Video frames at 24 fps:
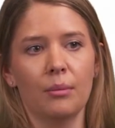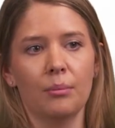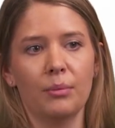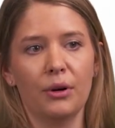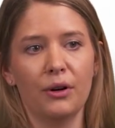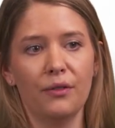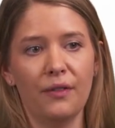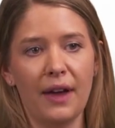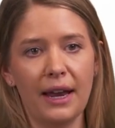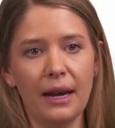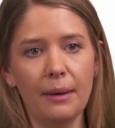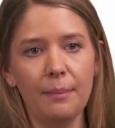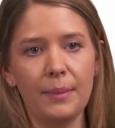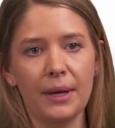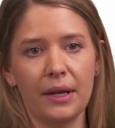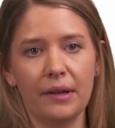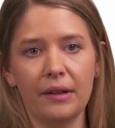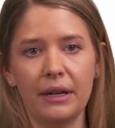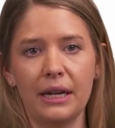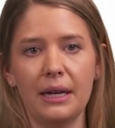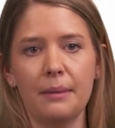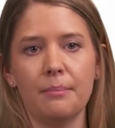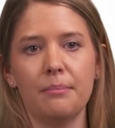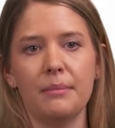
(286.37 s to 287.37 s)

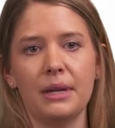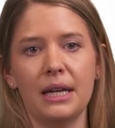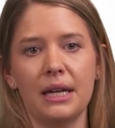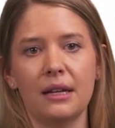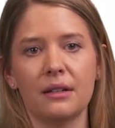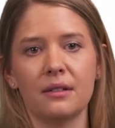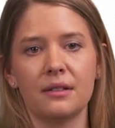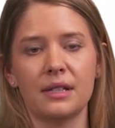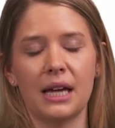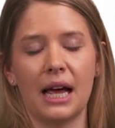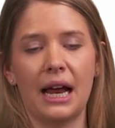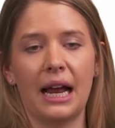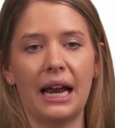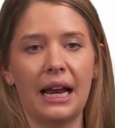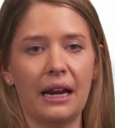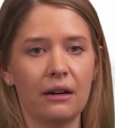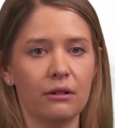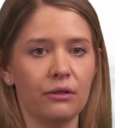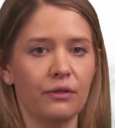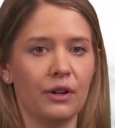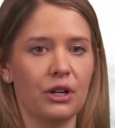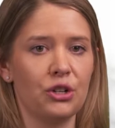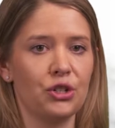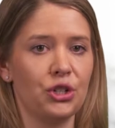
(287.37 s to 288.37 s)
Preventability means that
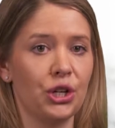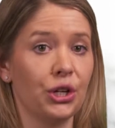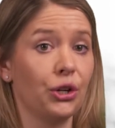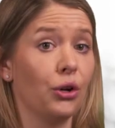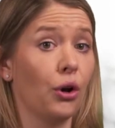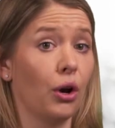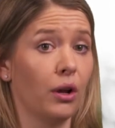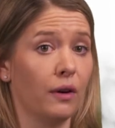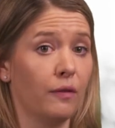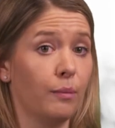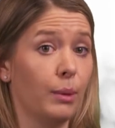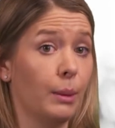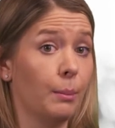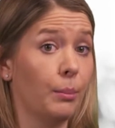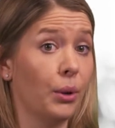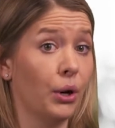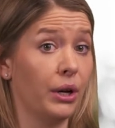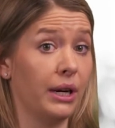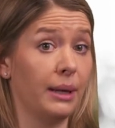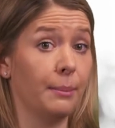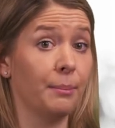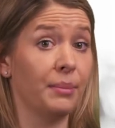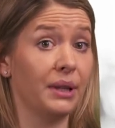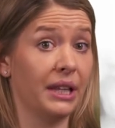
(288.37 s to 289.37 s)
intervention could have been
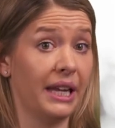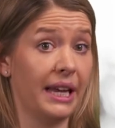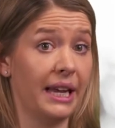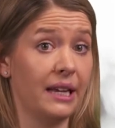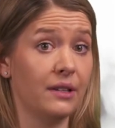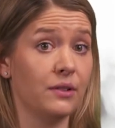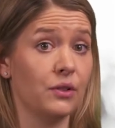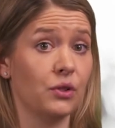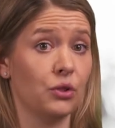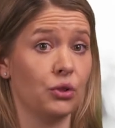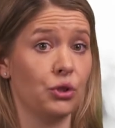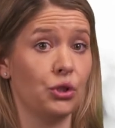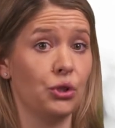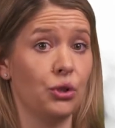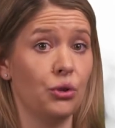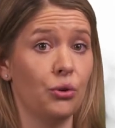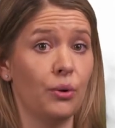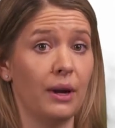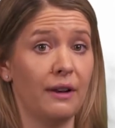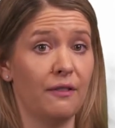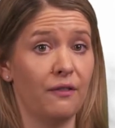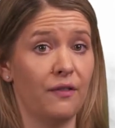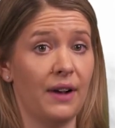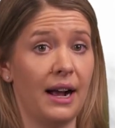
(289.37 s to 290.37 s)
put in place
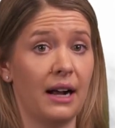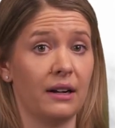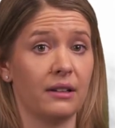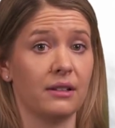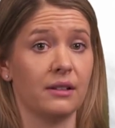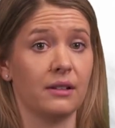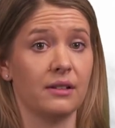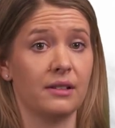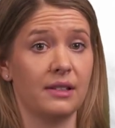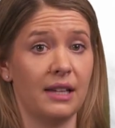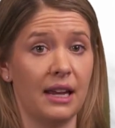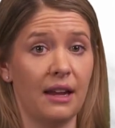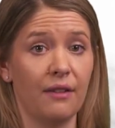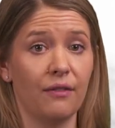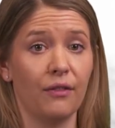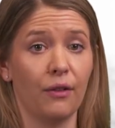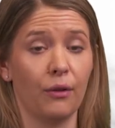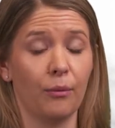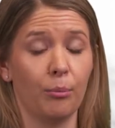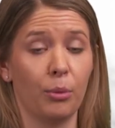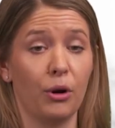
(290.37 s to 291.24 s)
to, in fact, save,